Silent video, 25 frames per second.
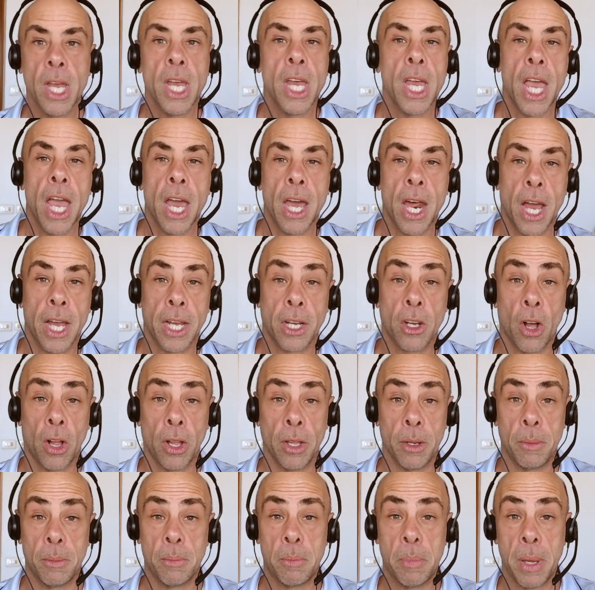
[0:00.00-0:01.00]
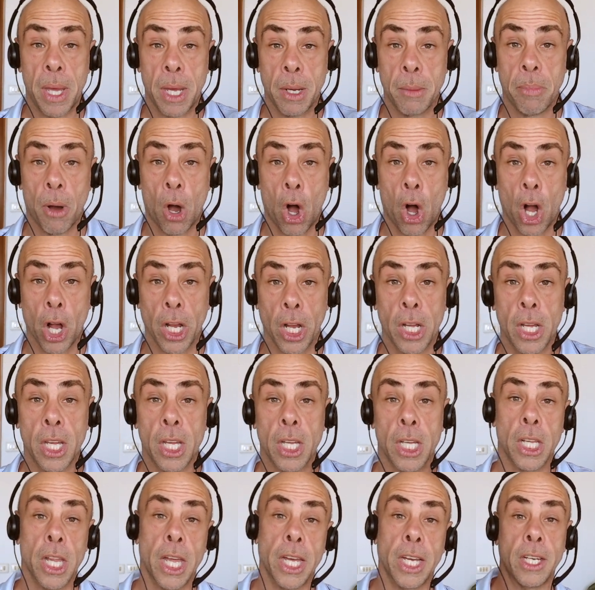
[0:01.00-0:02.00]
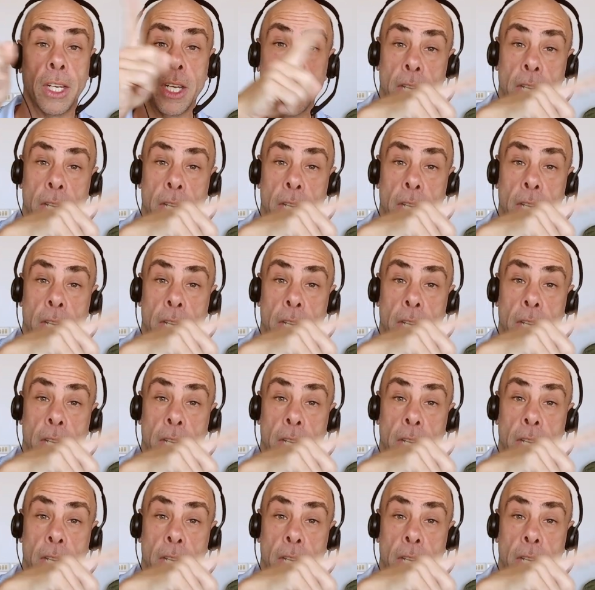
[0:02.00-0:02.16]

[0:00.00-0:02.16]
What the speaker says: And I call it ping pong. Like,